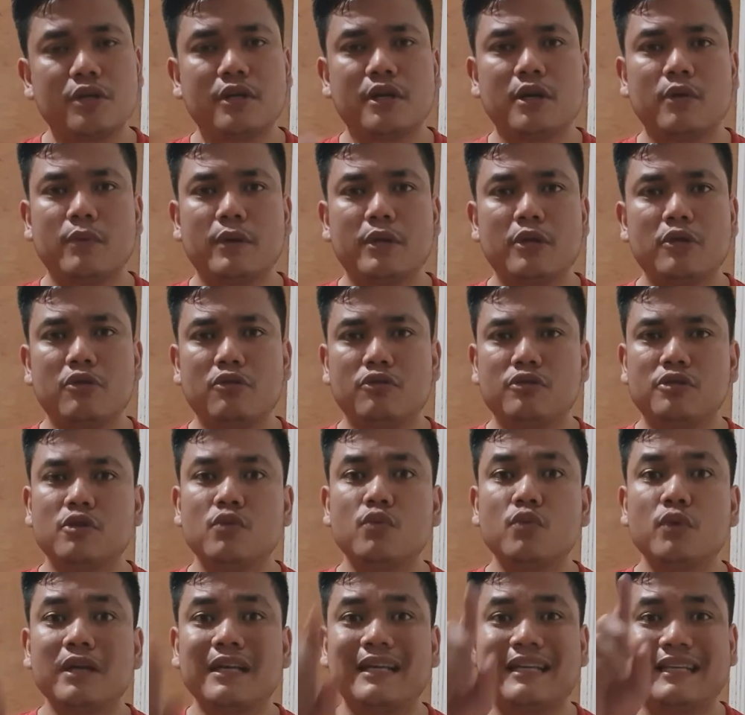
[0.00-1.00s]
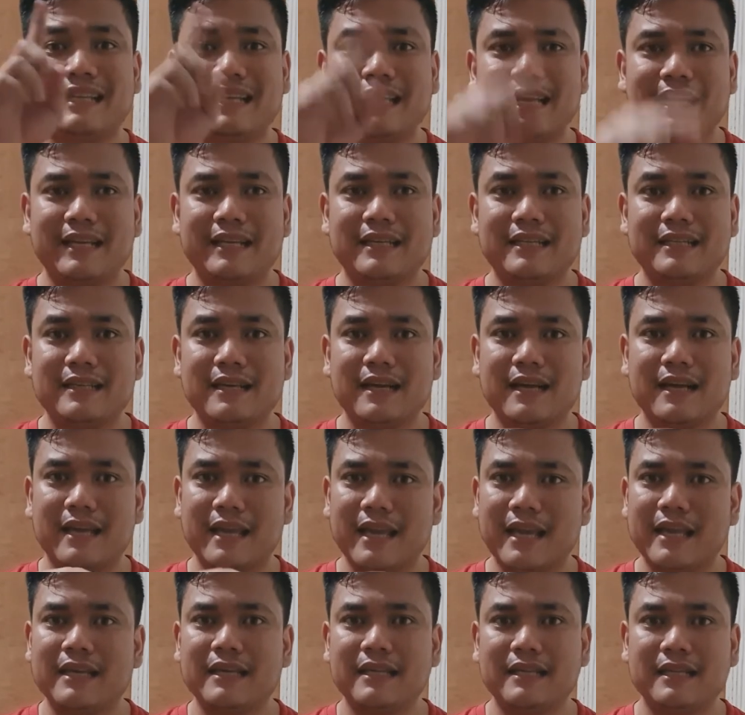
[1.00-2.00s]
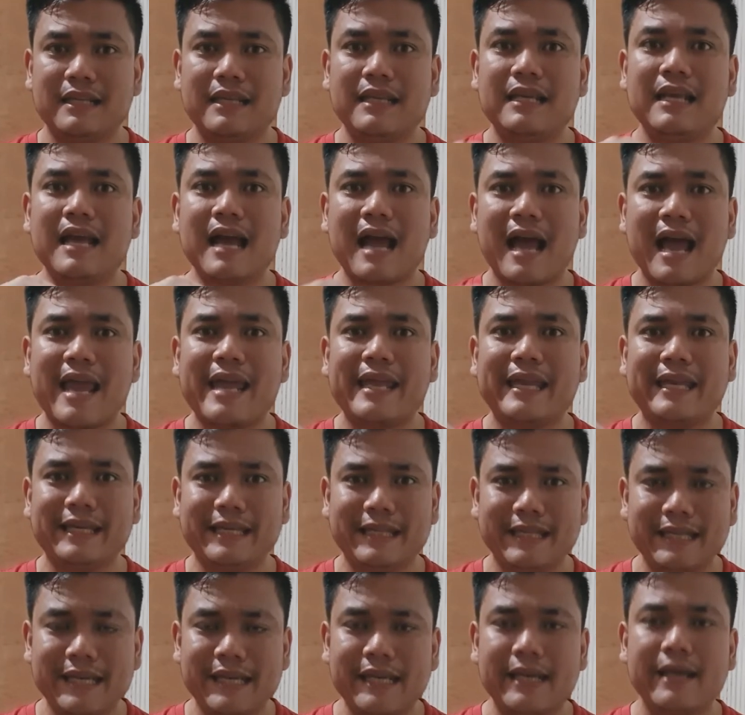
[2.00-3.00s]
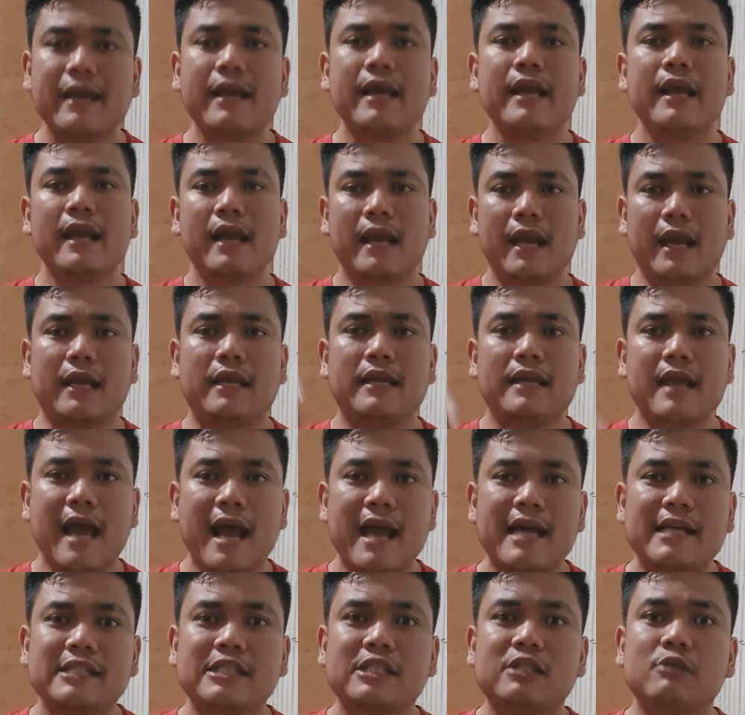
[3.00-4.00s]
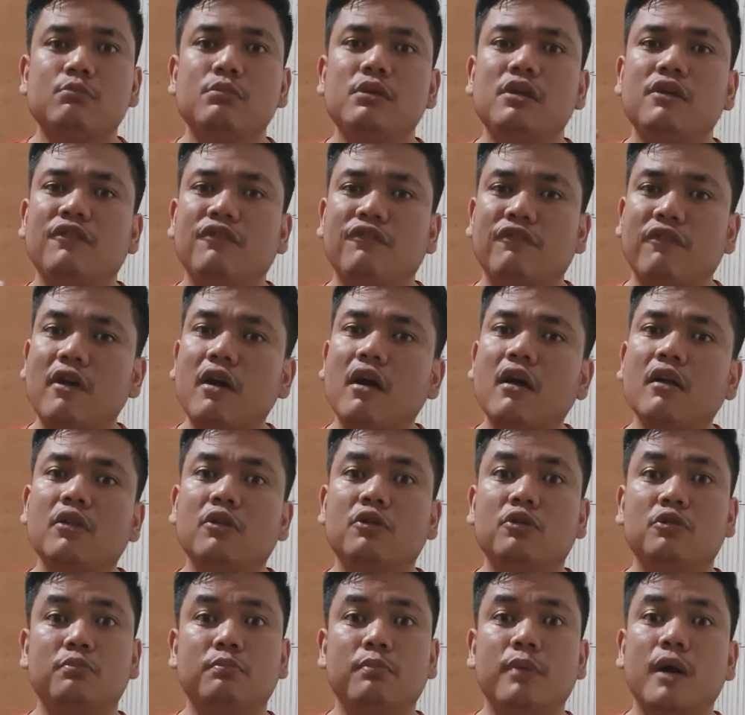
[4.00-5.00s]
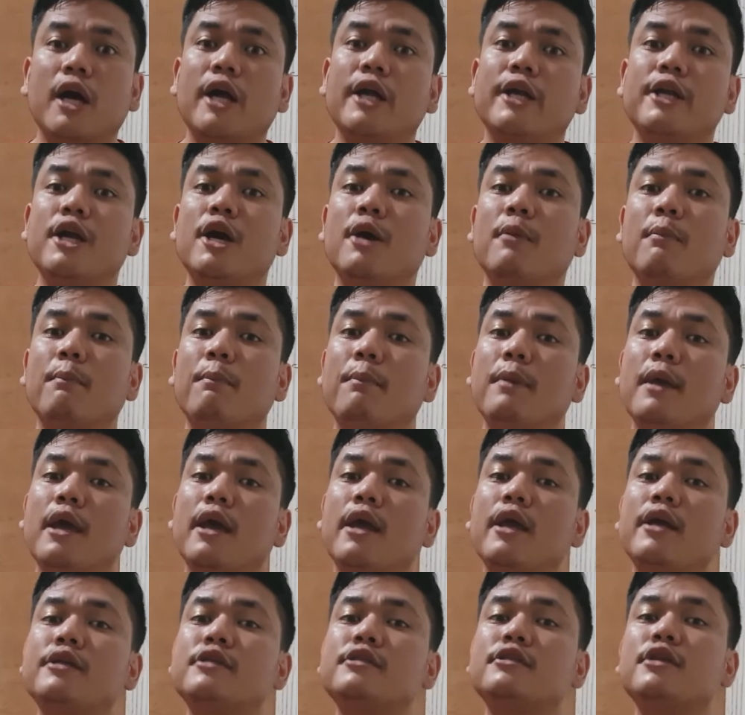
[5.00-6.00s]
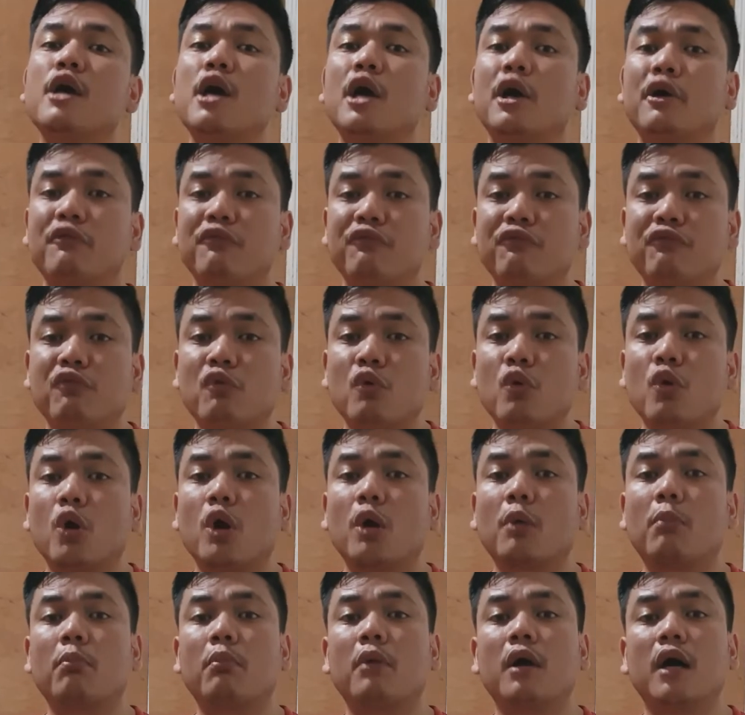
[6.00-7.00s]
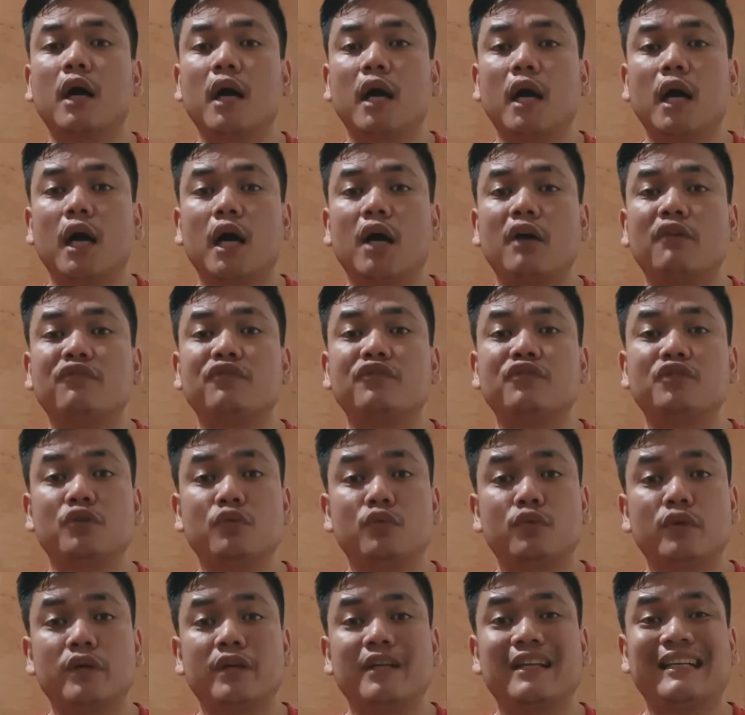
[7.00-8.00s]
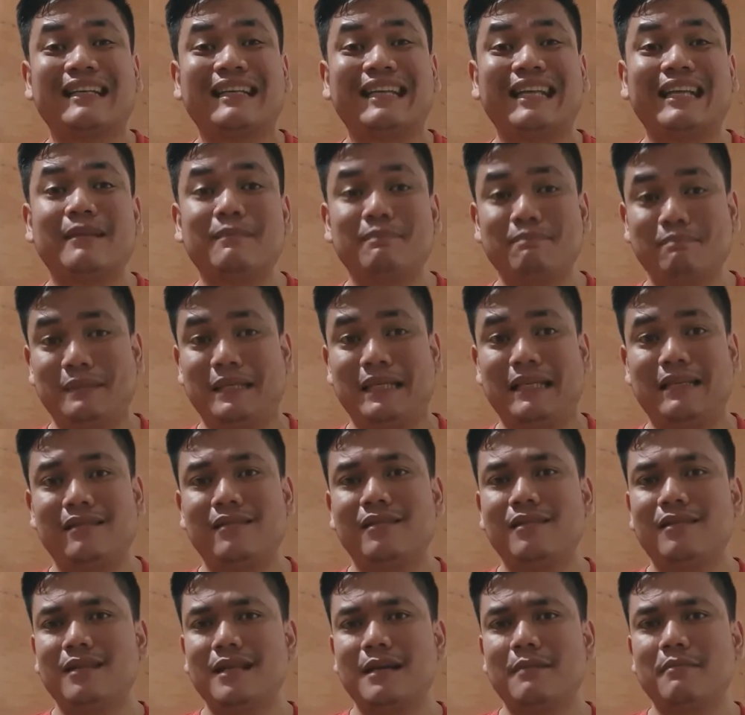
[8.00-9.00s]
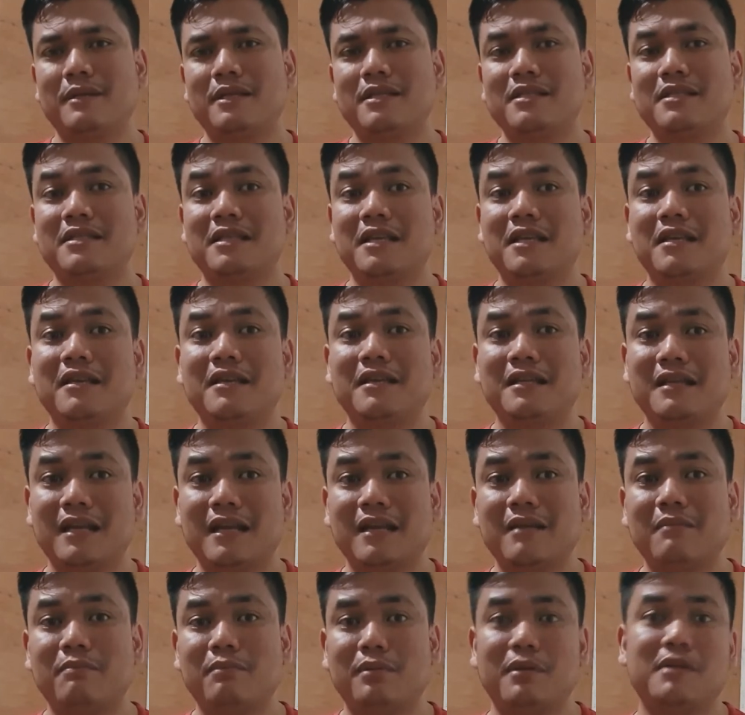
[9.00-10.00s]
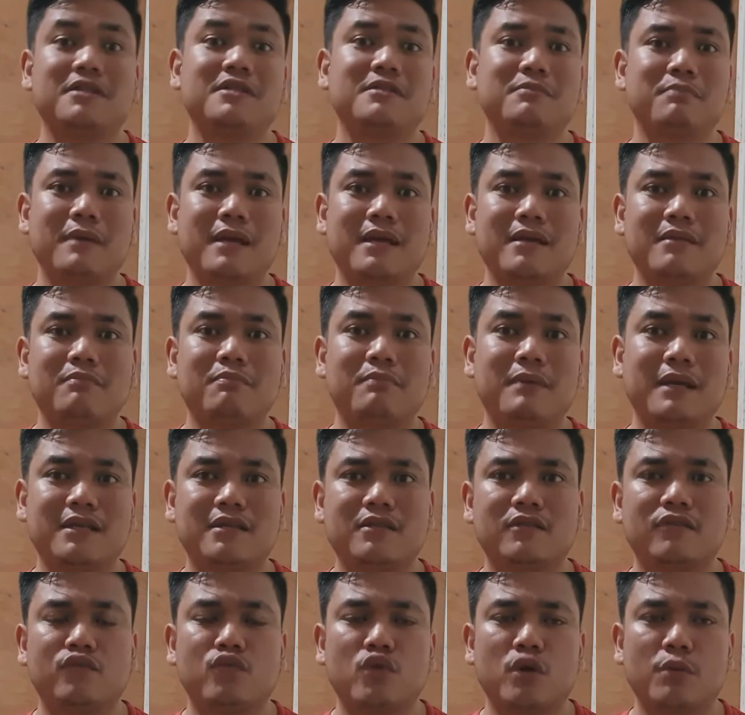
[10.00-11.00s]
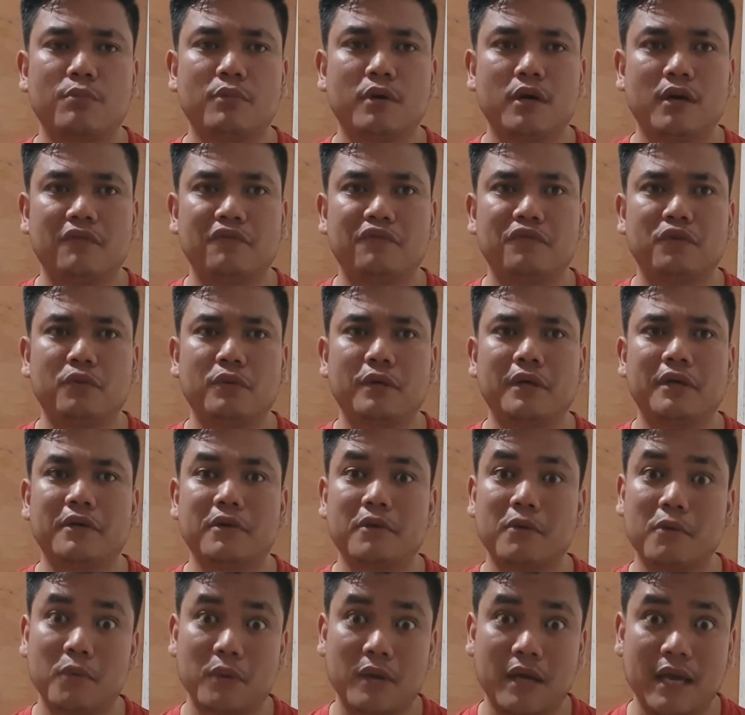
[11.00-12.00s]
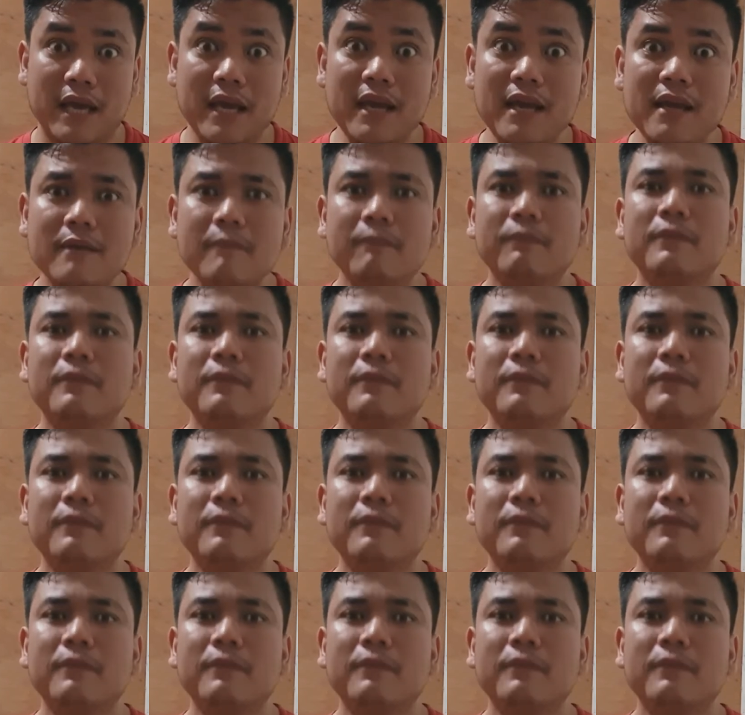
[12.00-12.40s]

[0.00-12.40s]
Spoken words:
that when you use the word did, again, D-I-D, it has to be followed by the base form of the word. Did be. That means did plus the base form of the word. Okay?